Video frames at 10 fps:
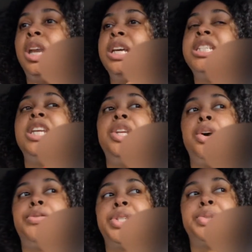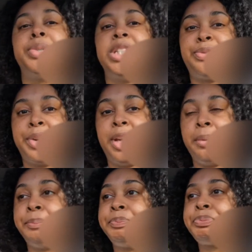unless he know for sure it's for
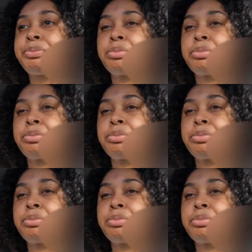him.